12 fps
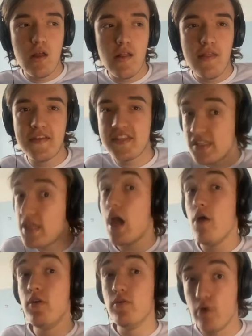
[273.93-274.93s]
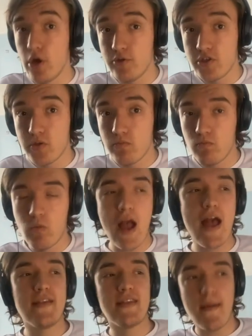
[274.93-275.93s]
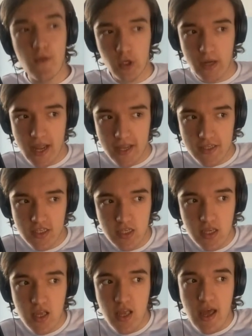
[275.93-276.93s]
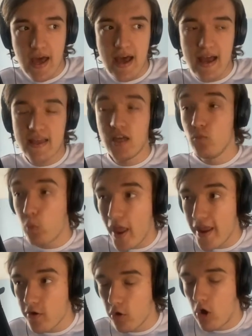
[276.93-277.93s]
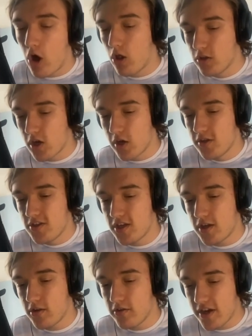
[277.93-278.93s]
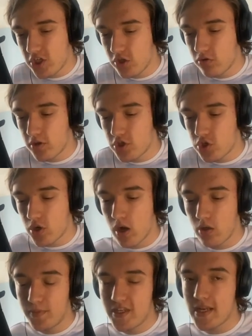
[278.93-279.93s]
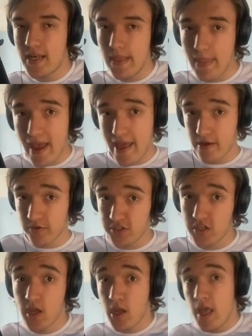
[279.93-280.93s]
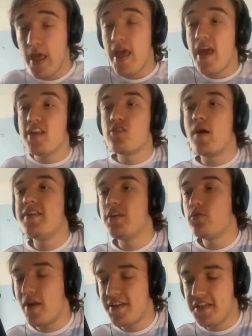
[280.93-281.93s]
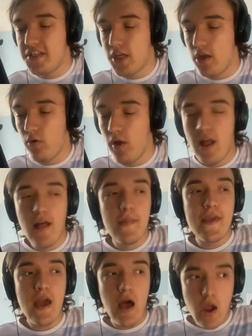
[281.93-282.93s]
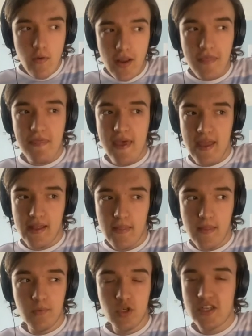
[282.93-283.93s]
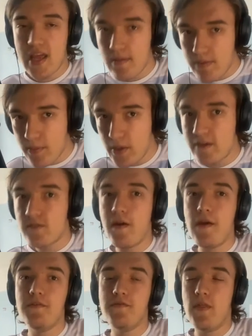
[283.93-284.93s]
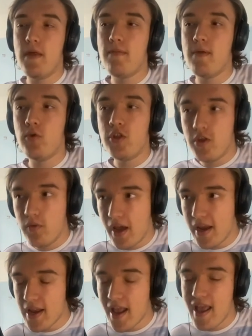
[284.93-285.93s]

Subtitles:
This is the only route where Democrats can win or hold on to congressional control, particularly in the House, in 2022. The only thing that will turn people out to vote for them, that will unite